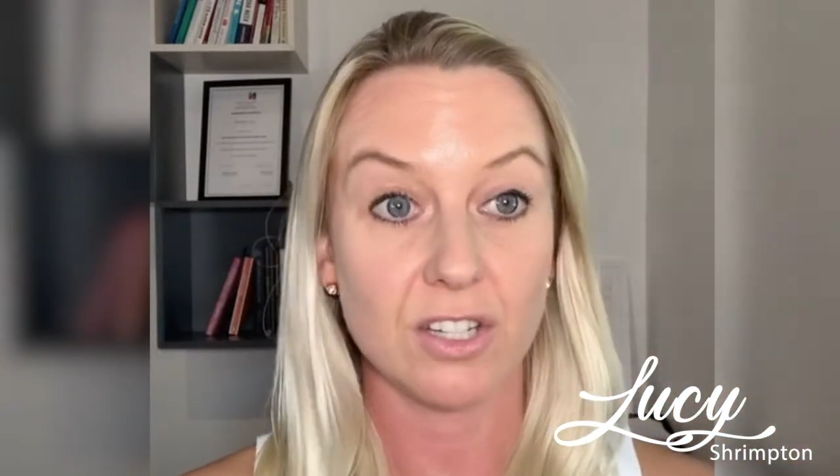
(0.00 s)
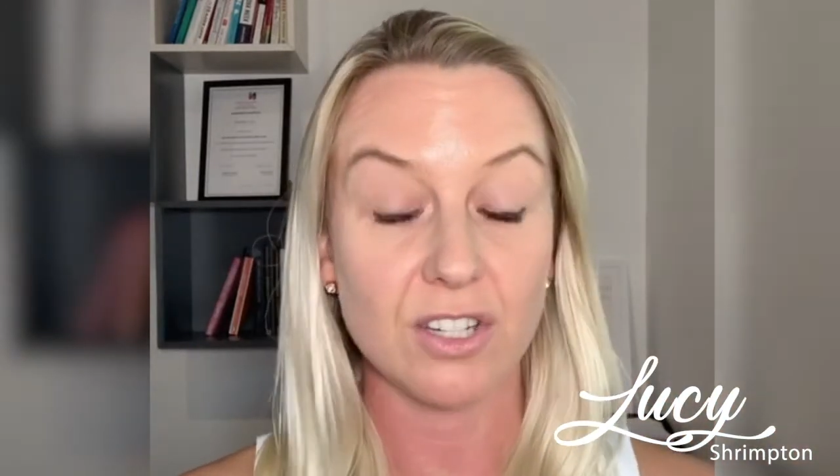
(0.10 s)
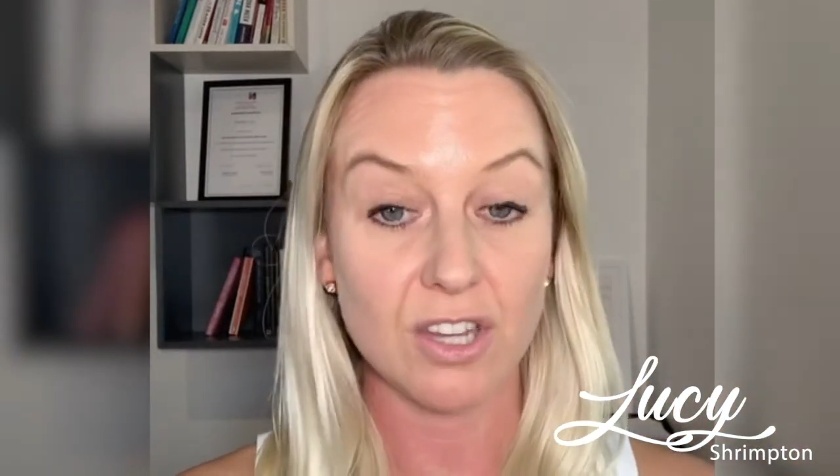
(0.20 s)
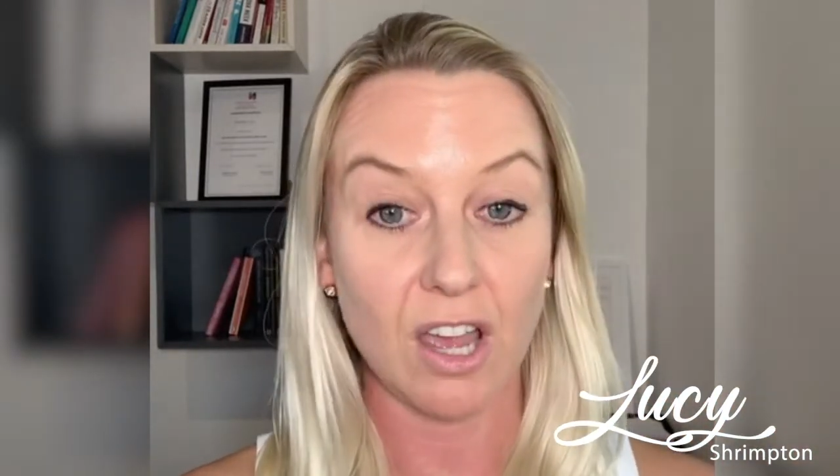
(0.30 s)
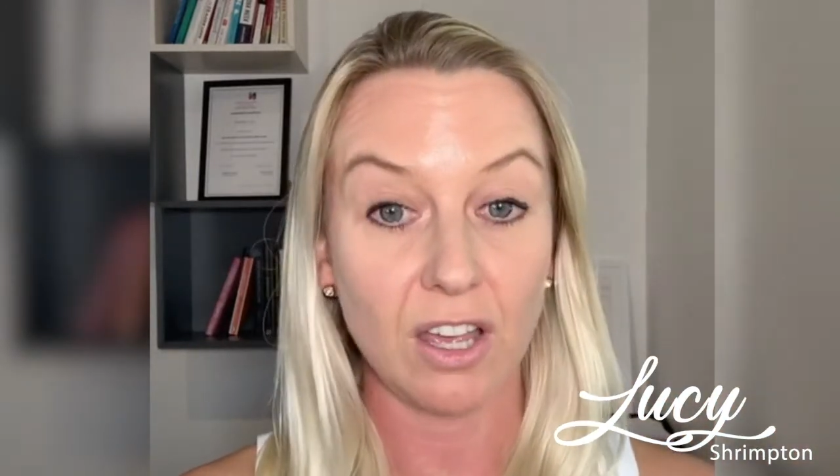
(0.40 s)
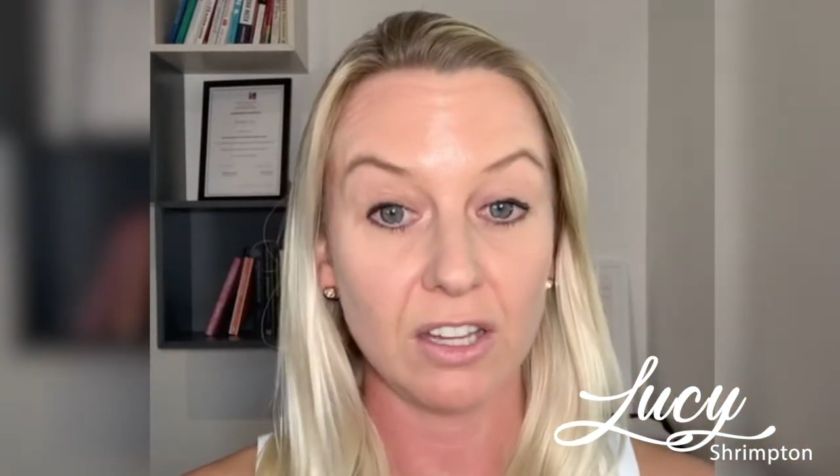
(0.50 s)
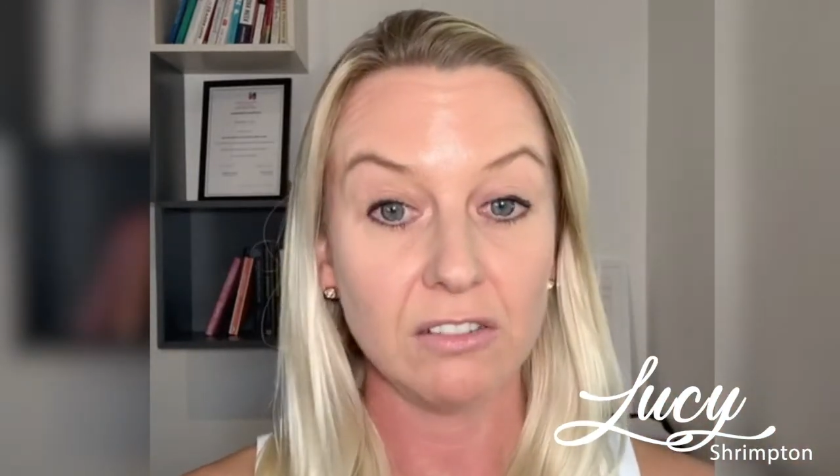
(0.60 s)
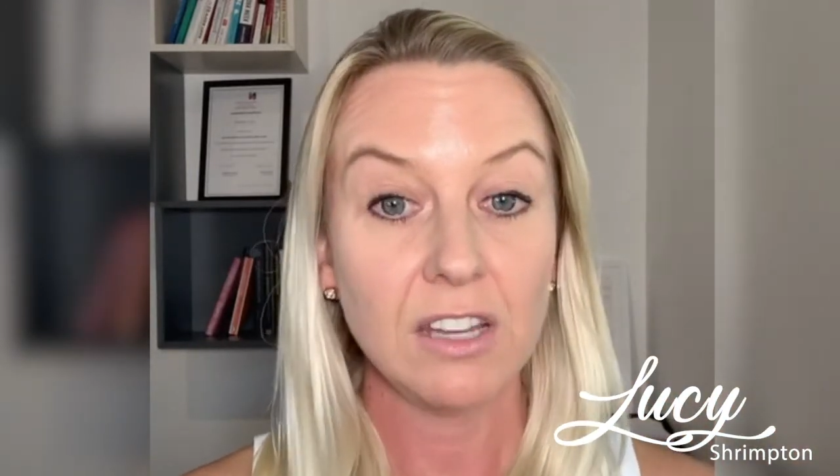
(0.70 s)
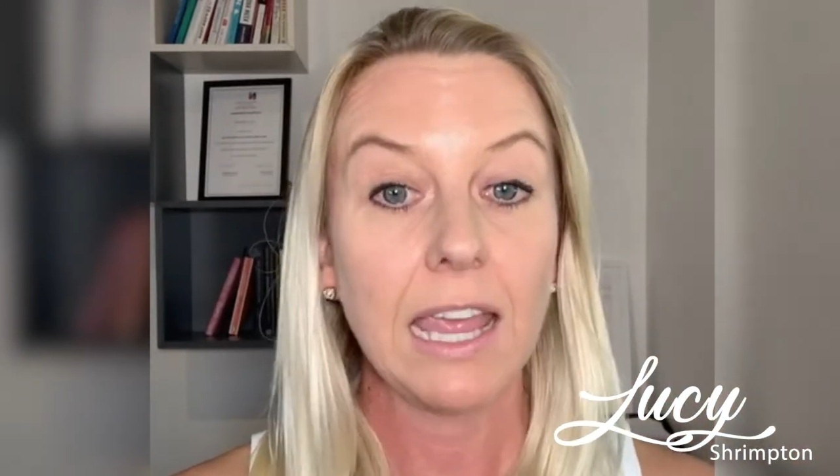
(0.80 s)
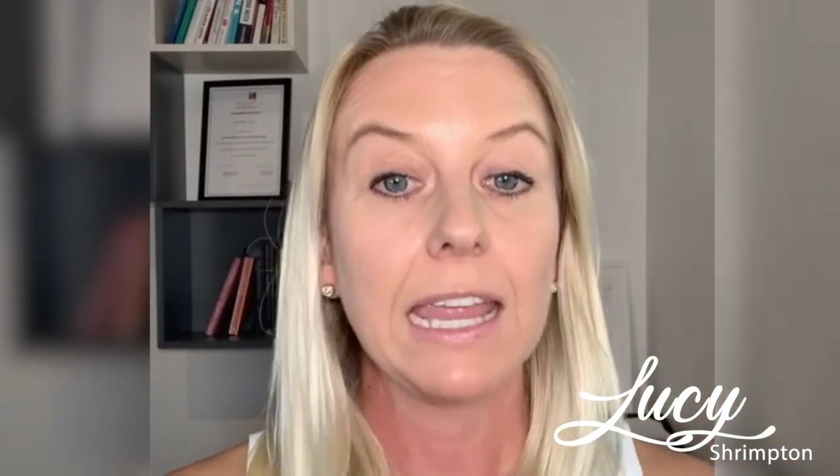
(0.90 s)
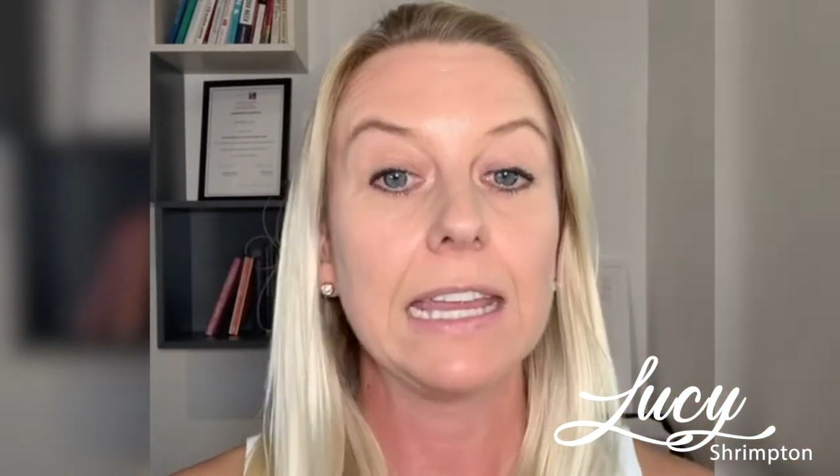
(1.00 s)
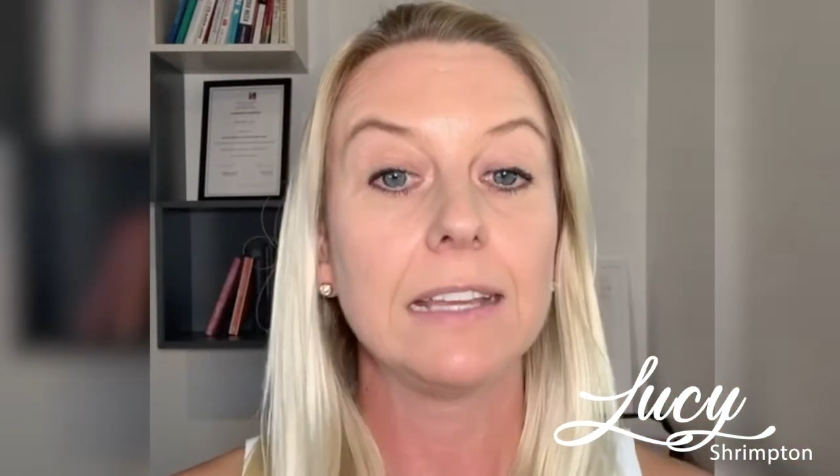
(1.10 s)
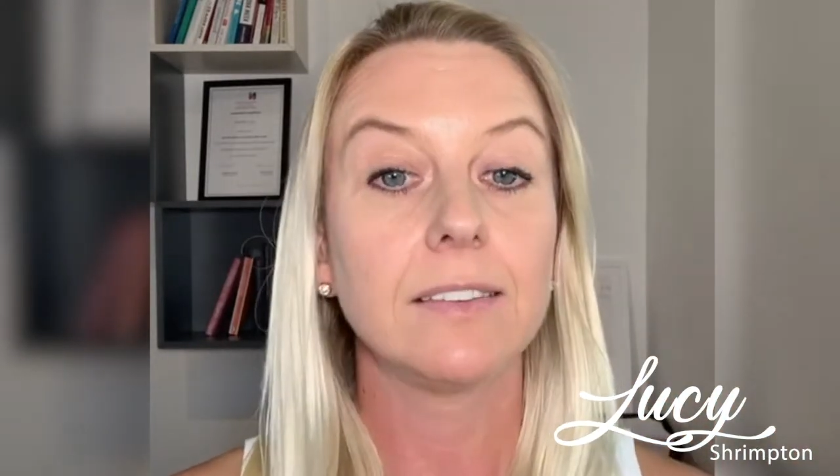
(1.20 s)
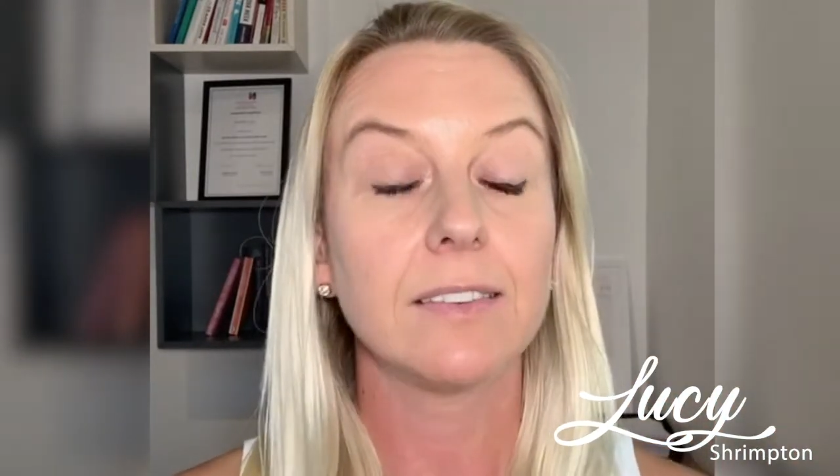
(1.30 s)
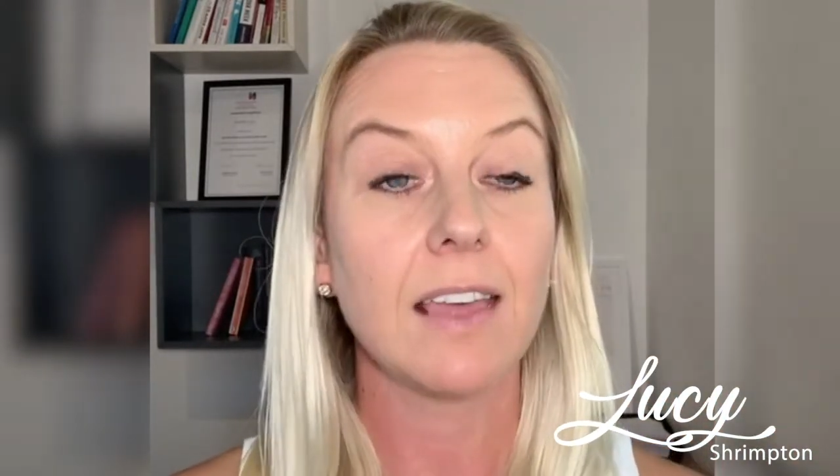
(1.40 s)
to show
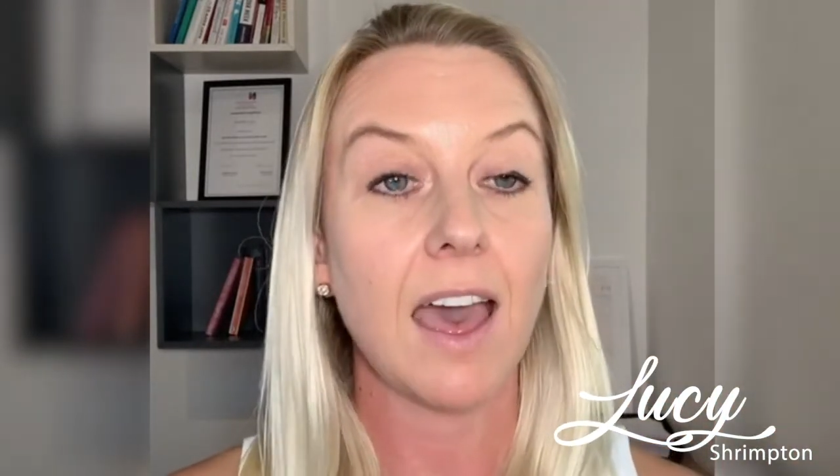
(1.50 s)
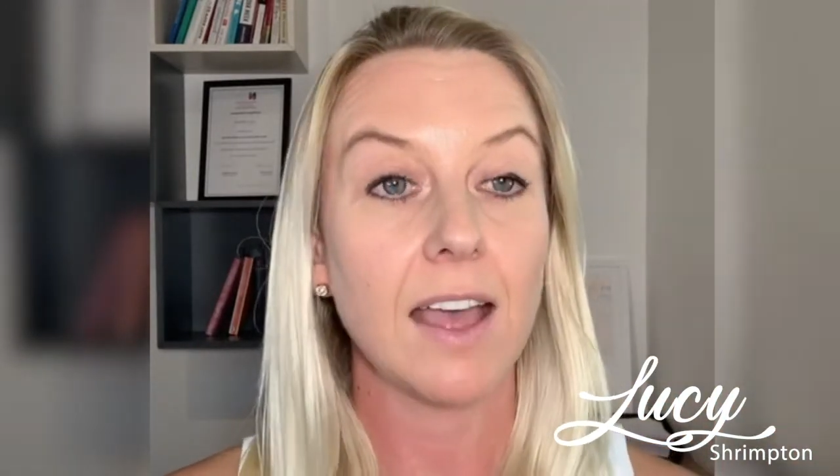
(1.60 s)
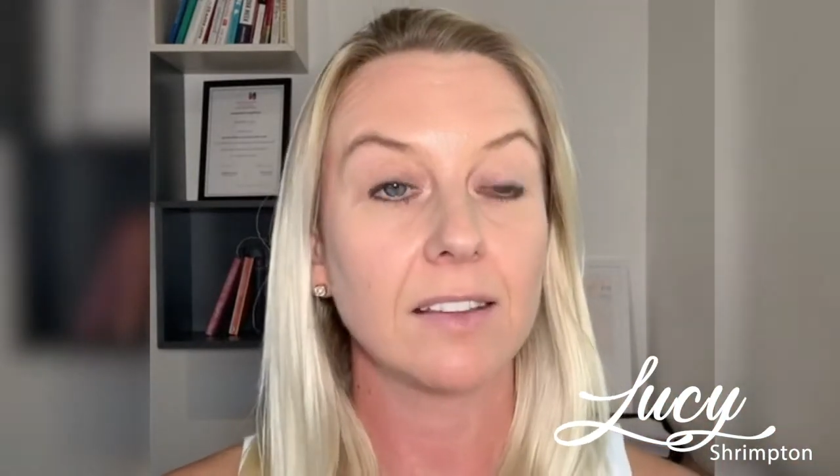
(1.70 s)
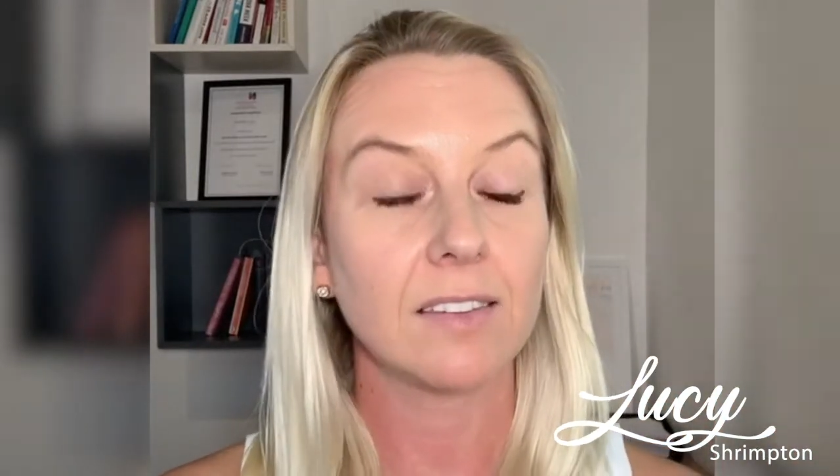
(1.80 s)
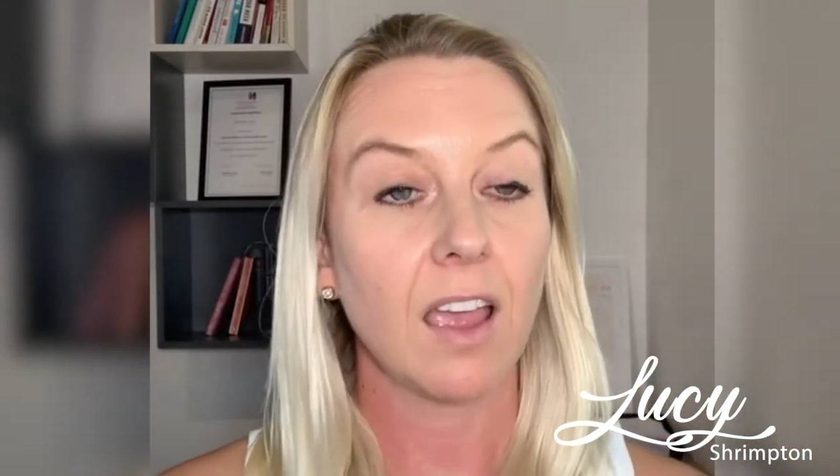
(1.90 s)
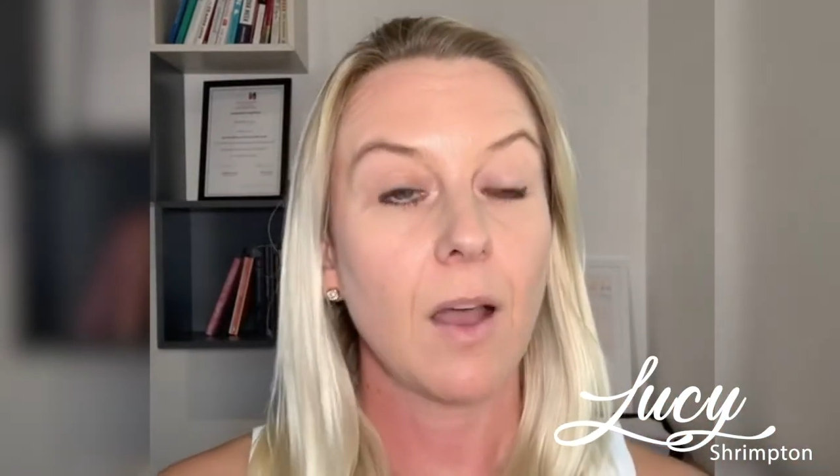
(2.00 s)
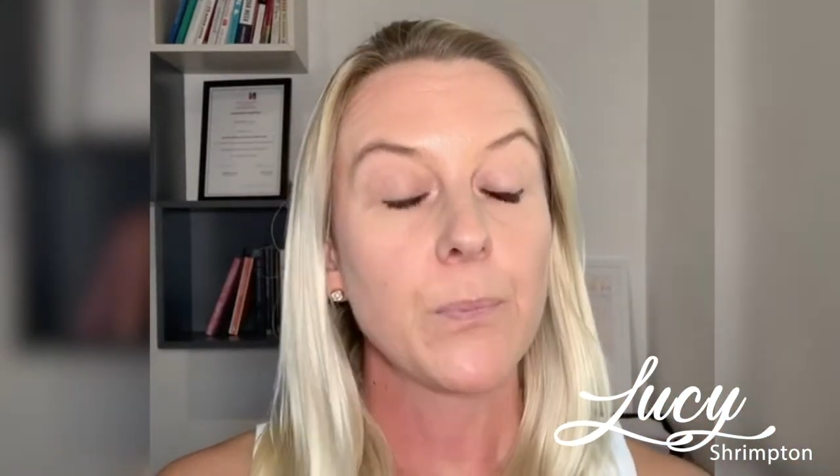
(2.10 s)
is that